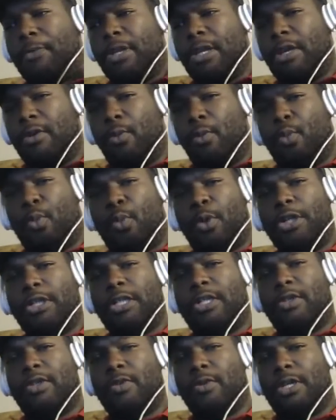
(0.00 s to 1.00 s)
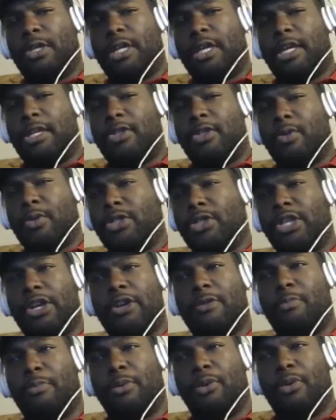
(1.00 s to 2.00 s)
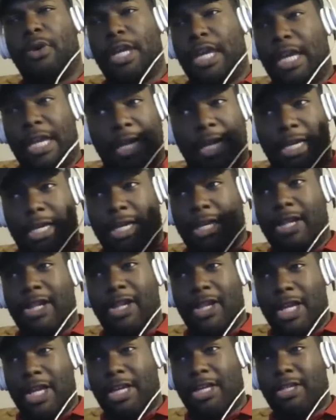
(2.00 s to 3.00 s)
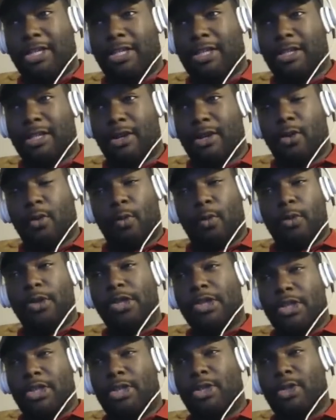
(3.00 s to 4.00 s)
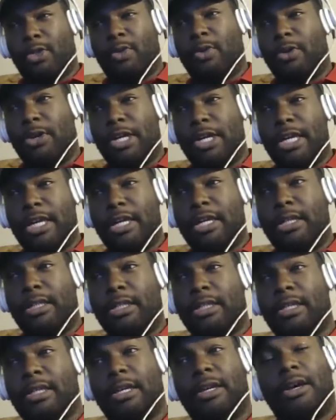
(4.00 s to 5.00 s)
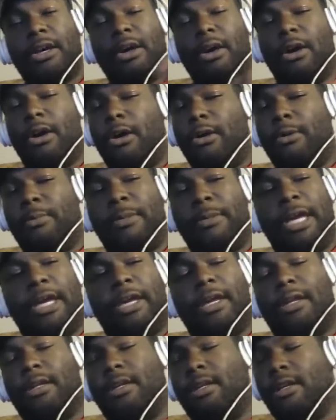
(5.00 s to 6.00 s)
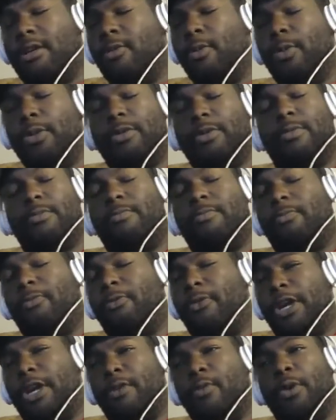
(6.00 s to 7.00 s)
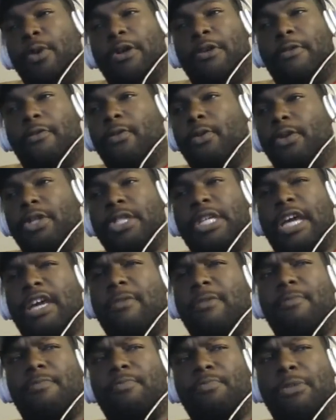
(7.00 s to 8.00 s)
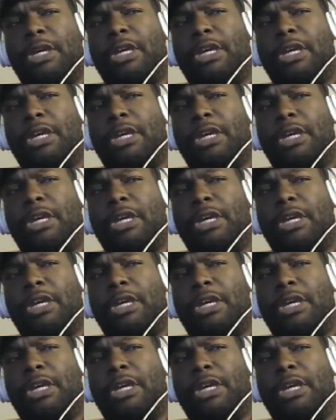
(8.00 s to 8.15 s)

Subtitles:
once you get to a certain point and it clicks what the story is, oh man, it was fucking wonderful. Because like me and a